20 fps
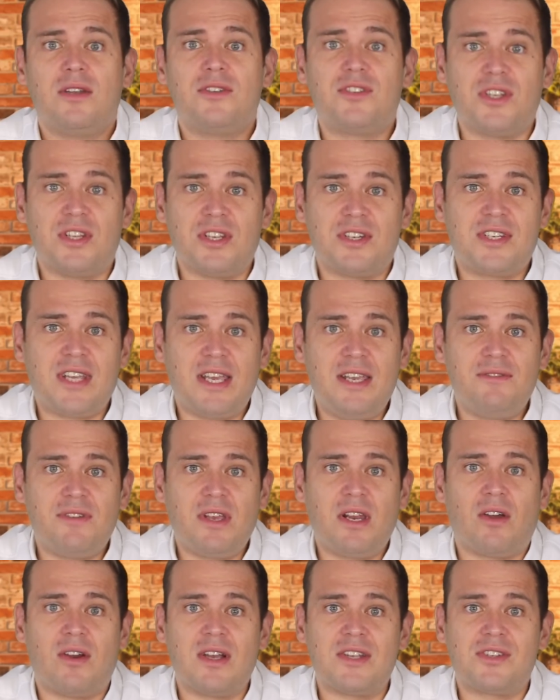to the
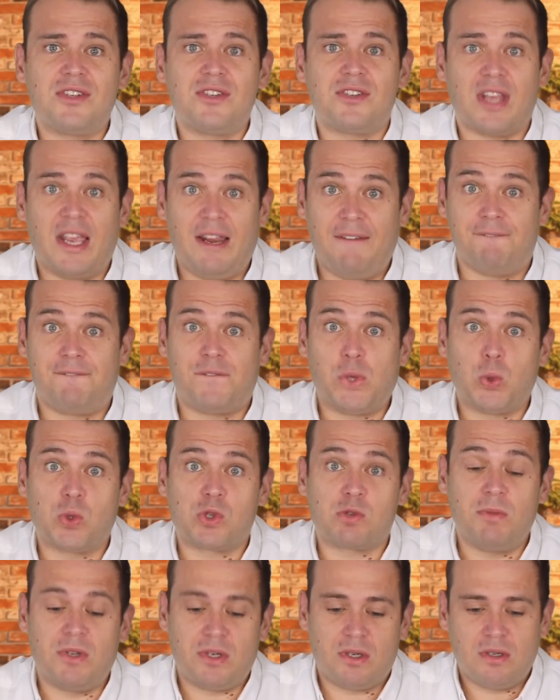TV license
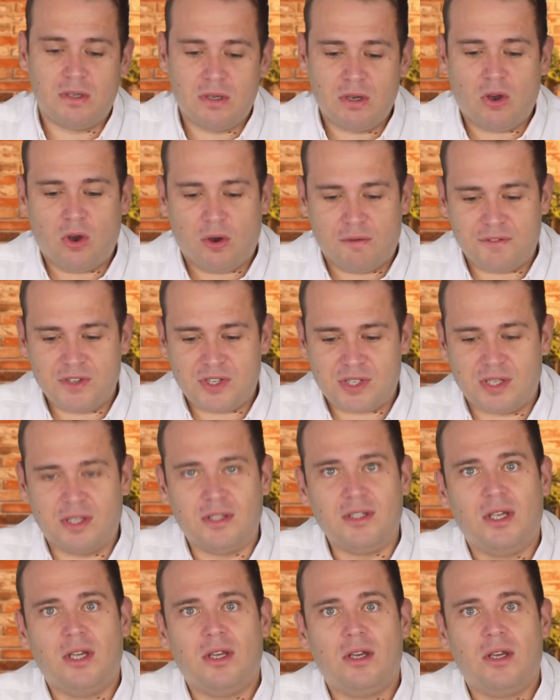enforcement officer.